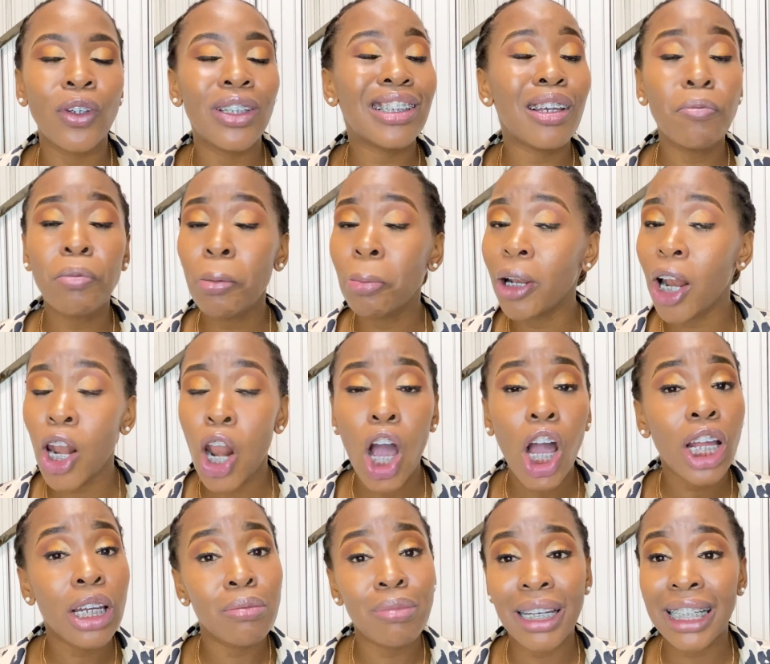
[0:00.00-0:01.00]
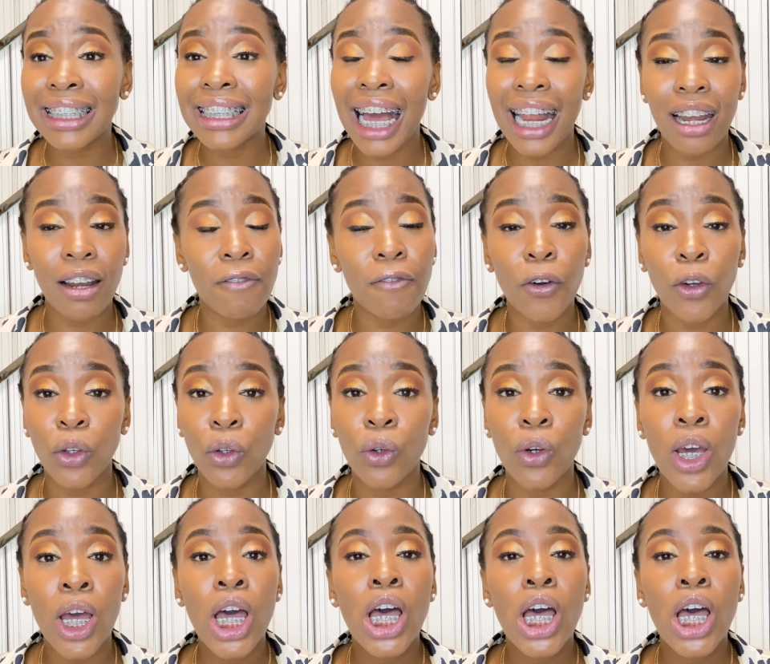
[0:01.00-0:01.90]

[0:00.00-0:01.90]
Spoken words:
Some people are not going to be excited for you.